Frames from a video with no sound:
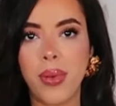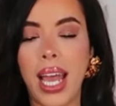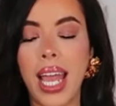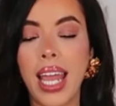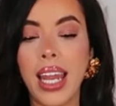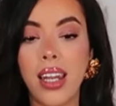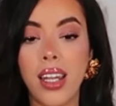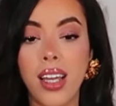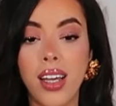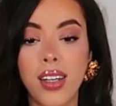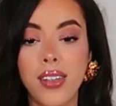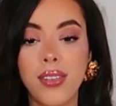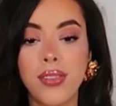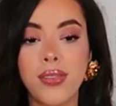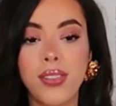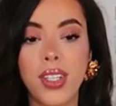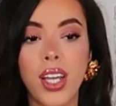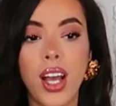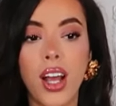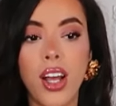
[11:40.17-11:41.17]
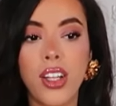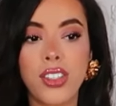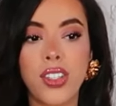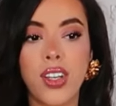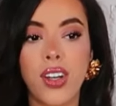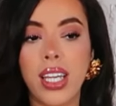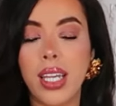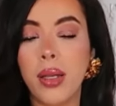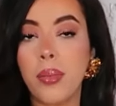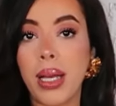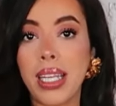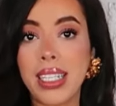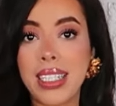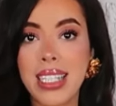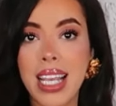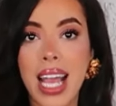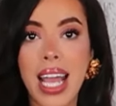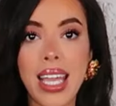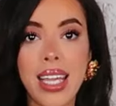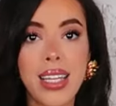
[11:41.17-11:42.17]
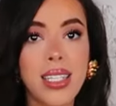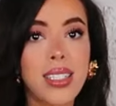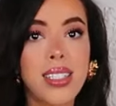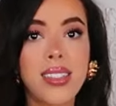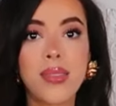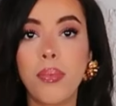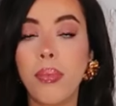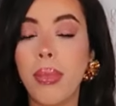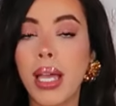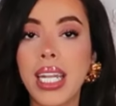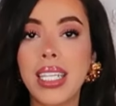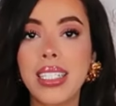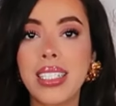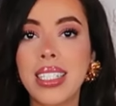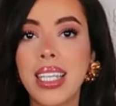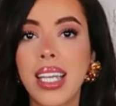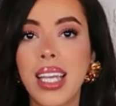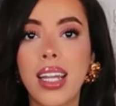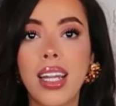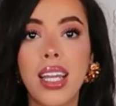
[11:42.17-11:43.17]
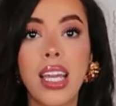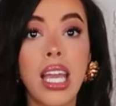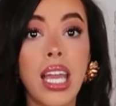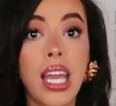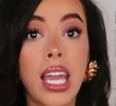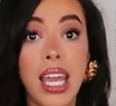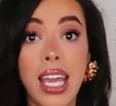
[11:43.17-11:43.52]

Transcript: I love talking about science, medicine,